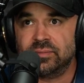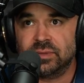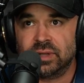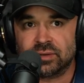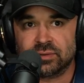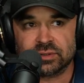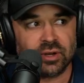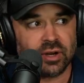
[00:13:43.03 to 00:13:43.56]

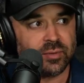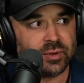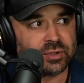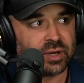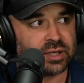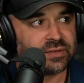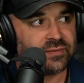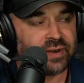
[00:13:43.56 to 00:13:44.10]
Nick was talking about
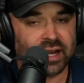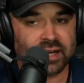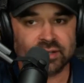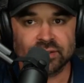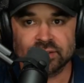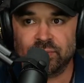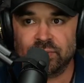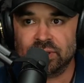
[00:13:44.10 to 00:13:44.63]
trust
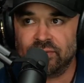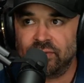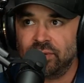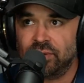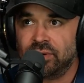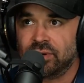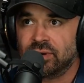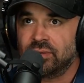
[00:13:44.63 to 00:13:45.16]
factors, but if
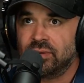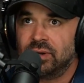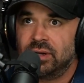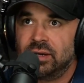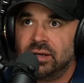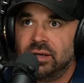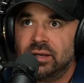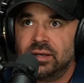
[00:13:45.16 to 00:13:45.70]
you're
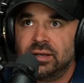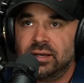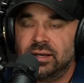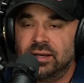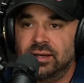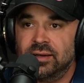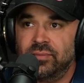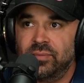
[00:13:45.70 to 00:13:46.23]

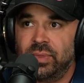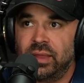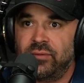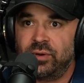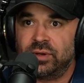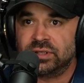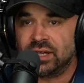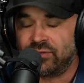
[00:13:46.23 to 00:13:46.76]
um, if
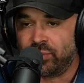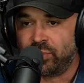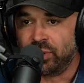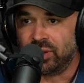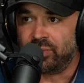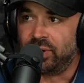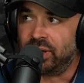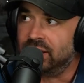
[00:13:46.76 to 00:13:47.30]
you just have a
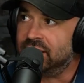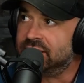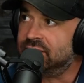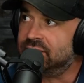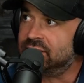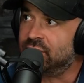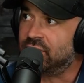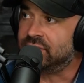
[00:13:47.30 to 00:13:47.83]
bullet point list
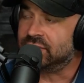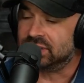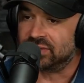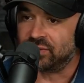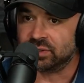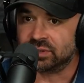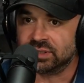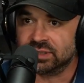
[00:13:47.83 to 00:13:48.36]
of services
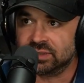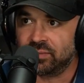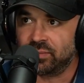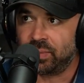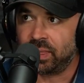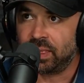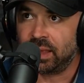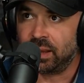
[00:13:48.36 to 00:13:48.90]
versus
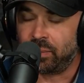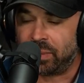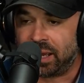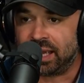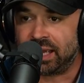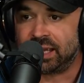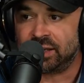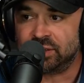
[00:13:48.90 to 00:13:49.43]
a
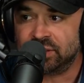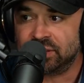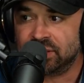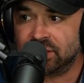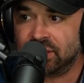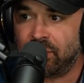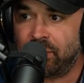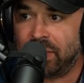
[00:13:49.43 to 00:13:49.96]
page
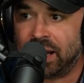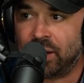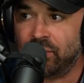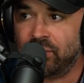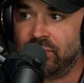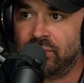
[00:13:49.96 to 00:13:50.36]
about,